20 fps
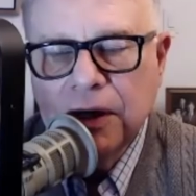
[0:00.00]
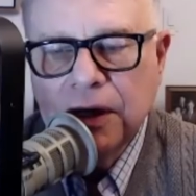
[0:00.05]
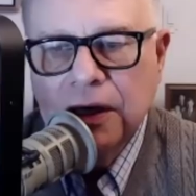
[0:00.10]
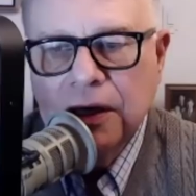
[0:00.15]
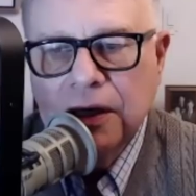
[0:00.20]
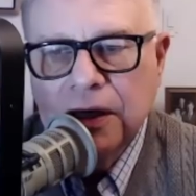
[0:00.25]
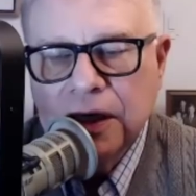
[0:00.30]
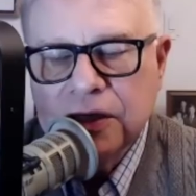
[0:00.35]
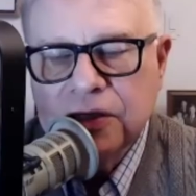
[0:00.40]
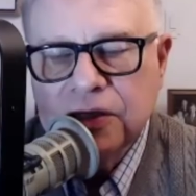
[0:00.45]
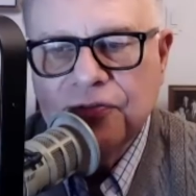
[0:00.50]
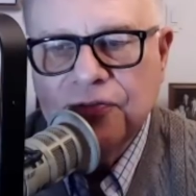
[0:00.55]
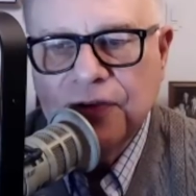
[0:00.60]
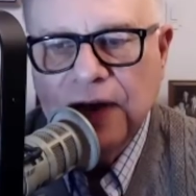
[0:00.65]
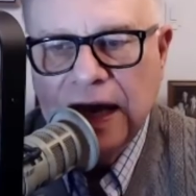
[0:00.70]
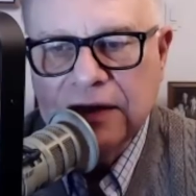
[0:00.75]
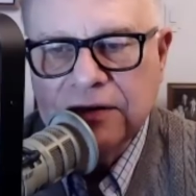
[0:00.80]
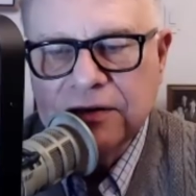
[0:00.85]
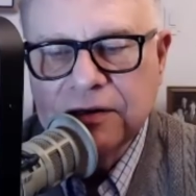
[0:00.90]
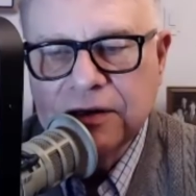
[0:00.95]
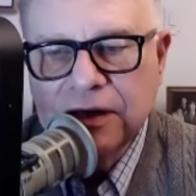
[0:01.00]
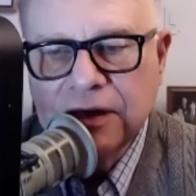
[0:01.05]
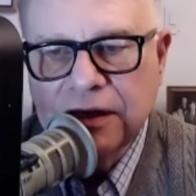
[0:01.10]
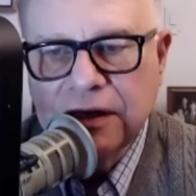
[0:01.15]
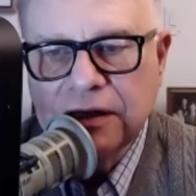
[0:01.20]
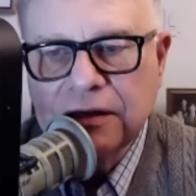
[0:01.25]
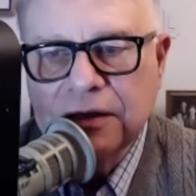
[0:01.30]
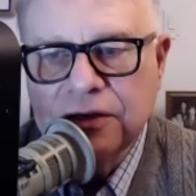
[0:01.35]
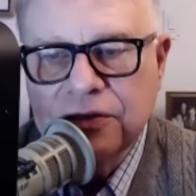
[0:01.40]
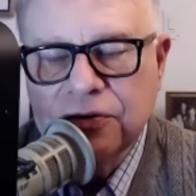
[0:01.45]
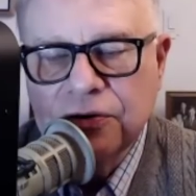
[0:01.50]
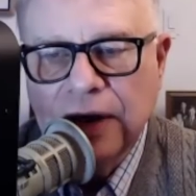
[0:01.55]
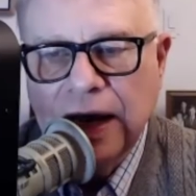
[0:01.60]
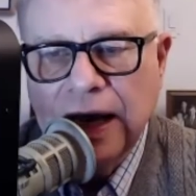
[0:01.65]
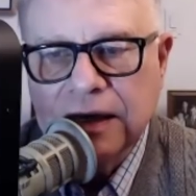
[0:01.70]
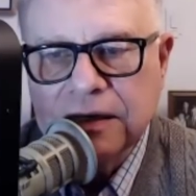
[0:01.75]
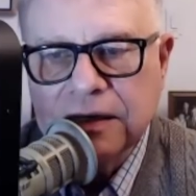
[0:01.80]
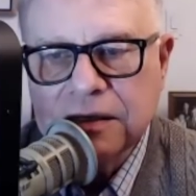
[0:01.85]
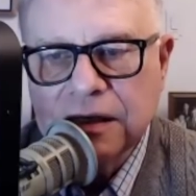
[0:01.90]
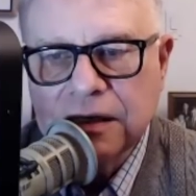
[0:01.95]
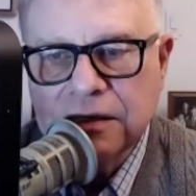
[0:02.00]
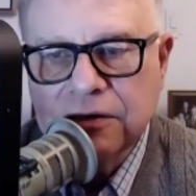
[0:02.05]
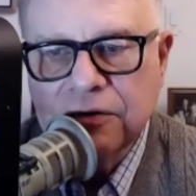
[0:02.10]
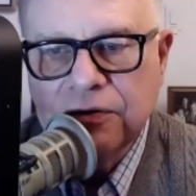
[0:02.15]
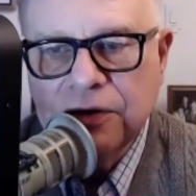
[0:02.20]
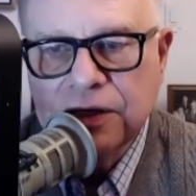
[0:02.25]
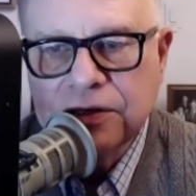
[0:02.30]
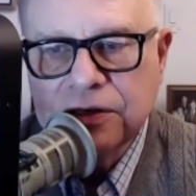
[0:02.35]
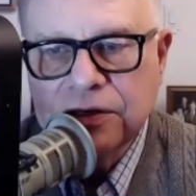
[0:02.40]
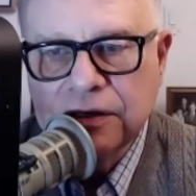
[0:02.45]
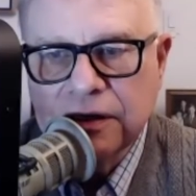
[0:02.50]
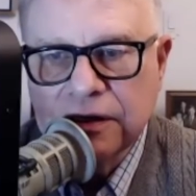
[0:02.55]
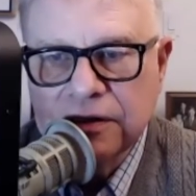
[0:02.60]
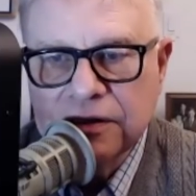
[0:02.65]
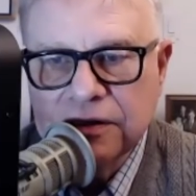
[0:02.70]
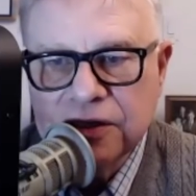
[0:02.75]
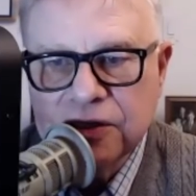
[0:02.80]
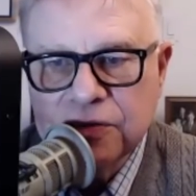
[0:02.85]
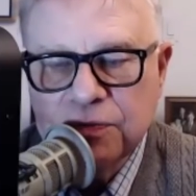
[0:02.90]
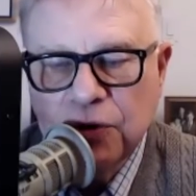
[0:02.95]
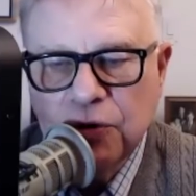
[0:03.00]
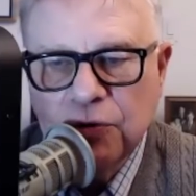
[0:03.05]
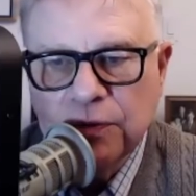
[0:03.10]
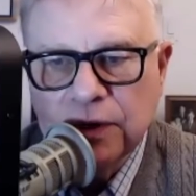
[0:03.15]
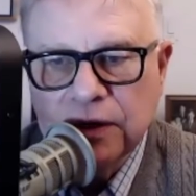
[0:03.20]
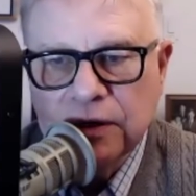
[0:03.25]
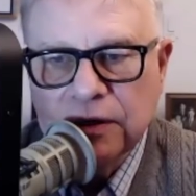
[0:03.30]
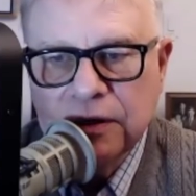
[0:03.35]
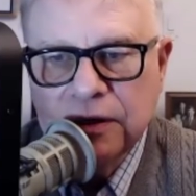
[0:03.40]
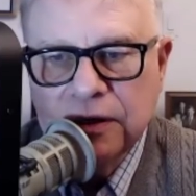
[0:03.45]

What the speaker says: It's fascinating that you ask that question at this moment,